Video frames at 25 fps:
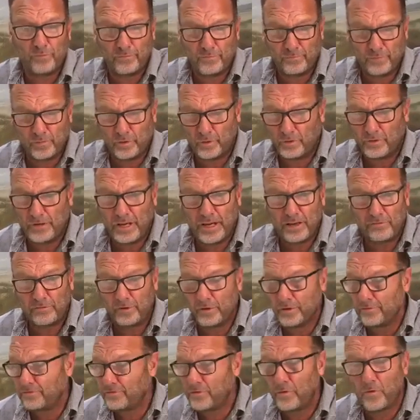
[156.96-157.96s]
You'll have
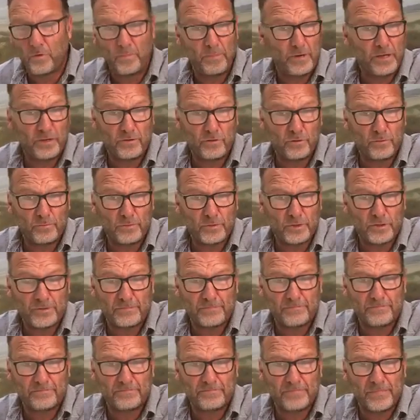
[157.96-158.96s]
your 4 bedrooms,
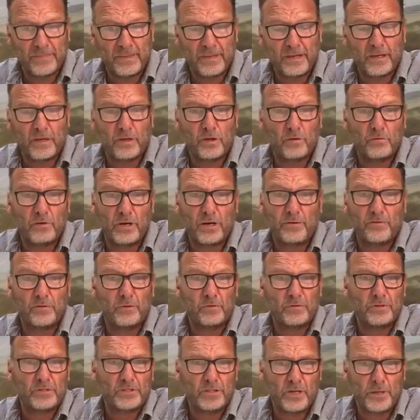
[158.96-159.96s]
you'll have your
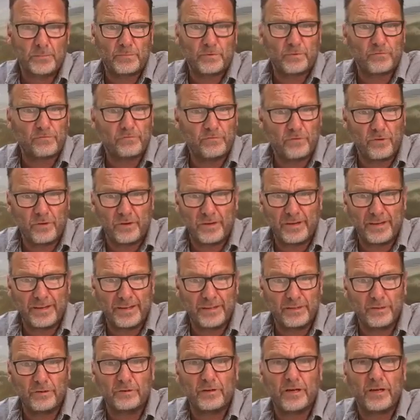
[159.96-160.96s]
reception foyer,
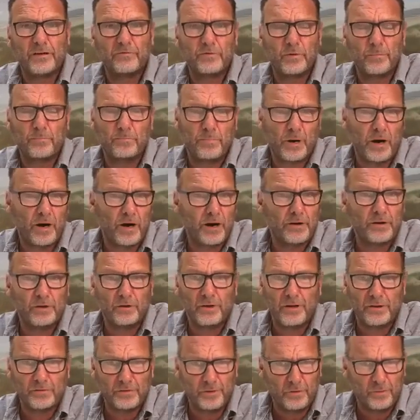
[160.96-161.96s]
you'll have your bar,
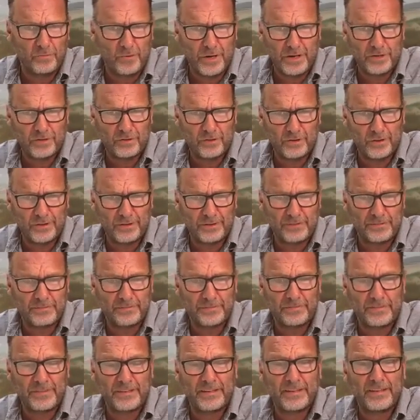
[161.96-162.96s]
you'll have your restaurant.
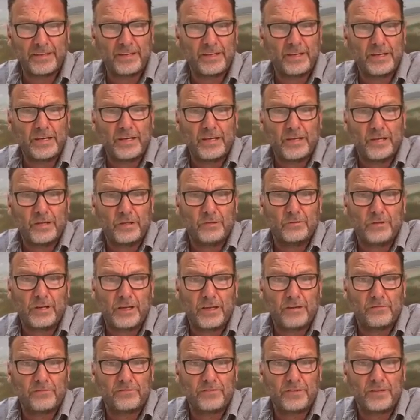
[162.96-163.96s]
You'll
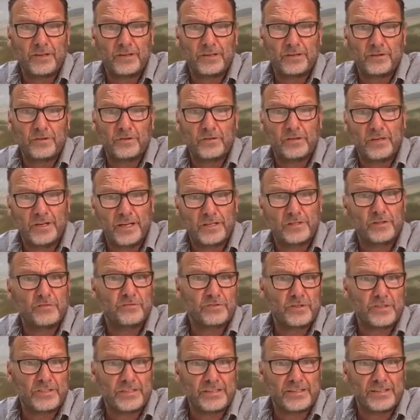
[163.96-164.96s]
have your leisure
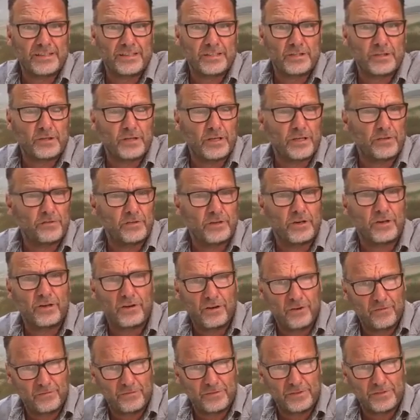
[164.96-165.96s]
facilities, you'll have your
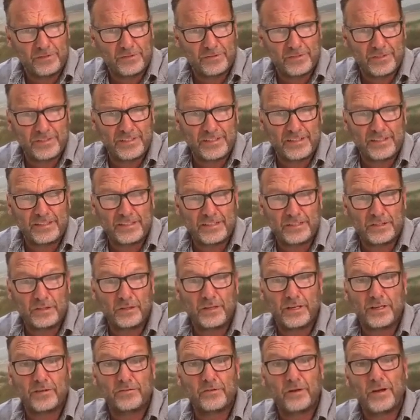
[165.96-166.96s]
conference facilities, you'll
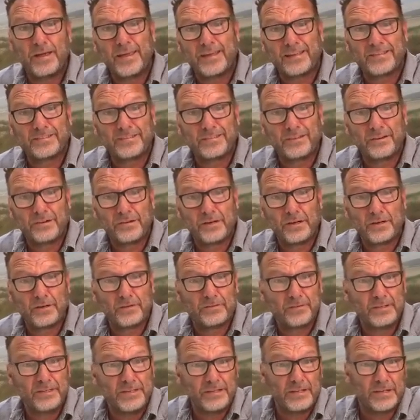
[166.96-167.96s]
have your exterior,
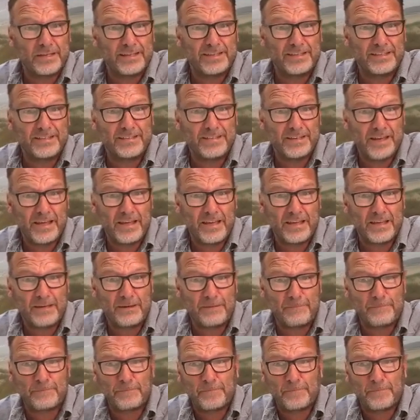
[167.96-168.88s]
night and day.